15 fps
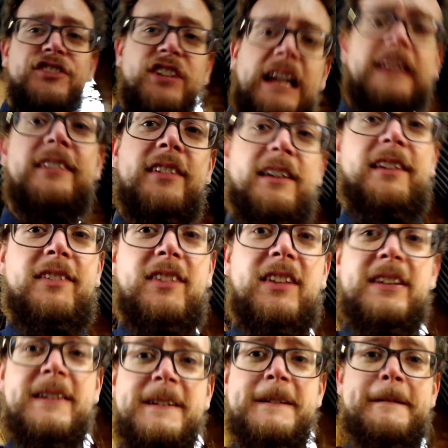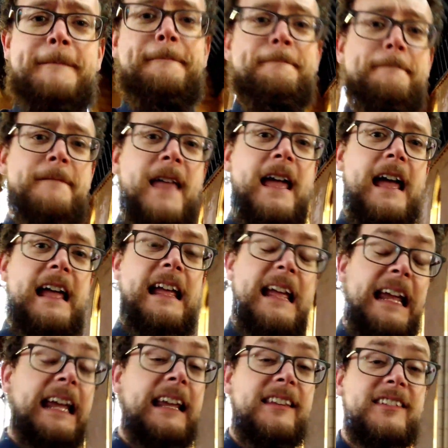Jesus.
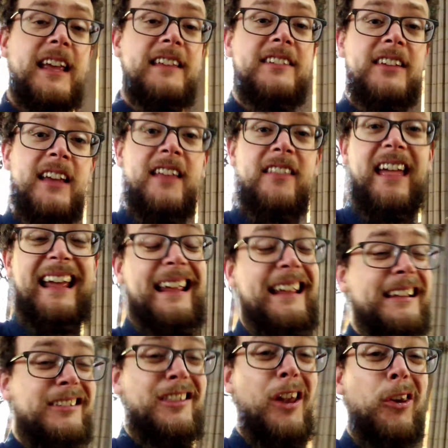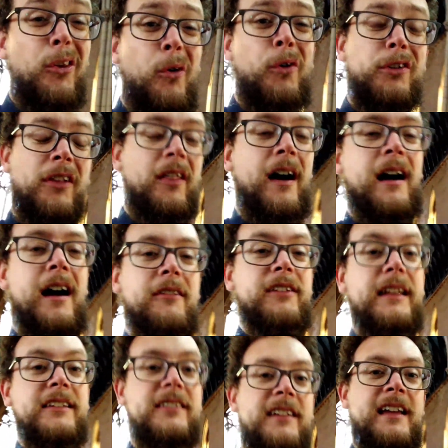He says that he's the Lord of the
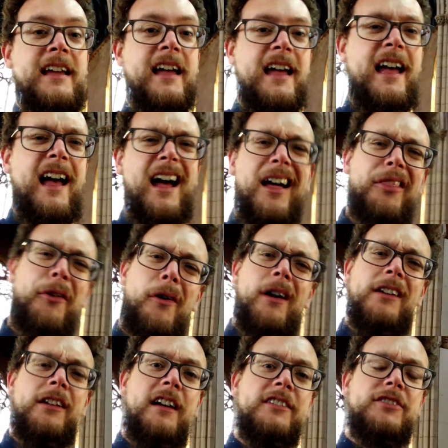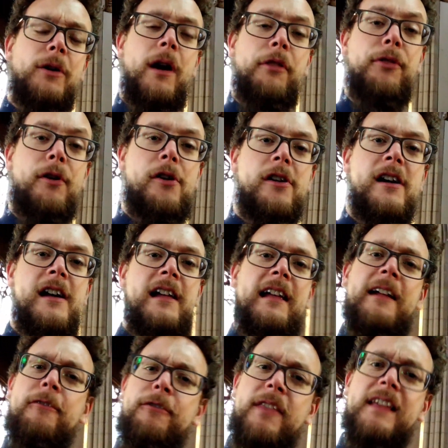harvest. And so I thought,
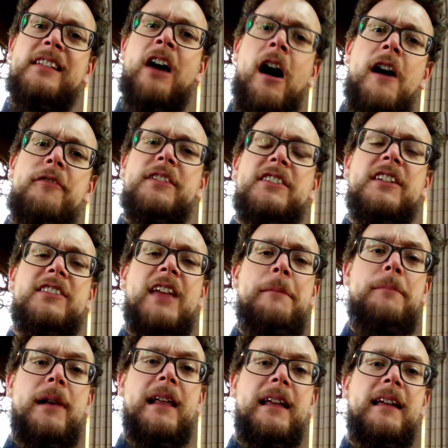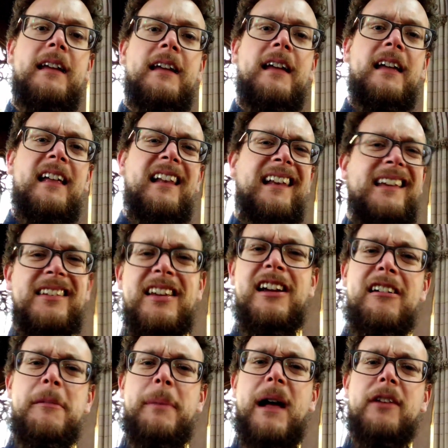for this harvest assembly, let's
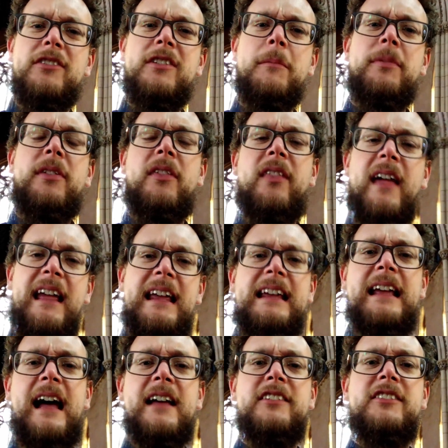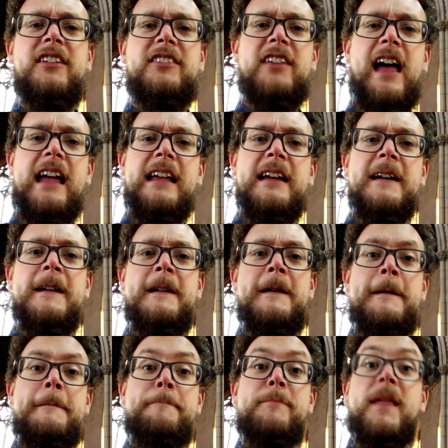hear about something that he has to say.
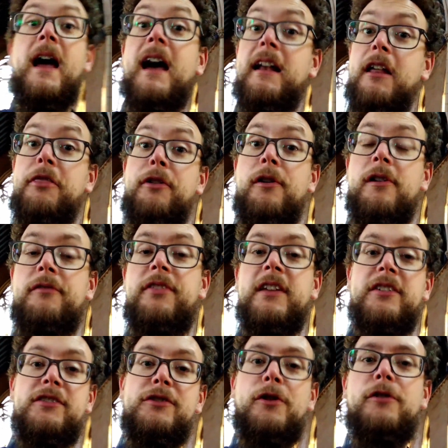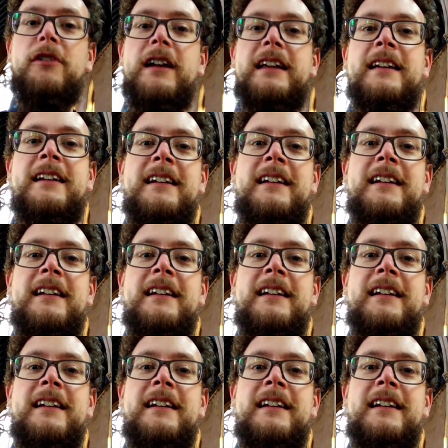And I thought of this story.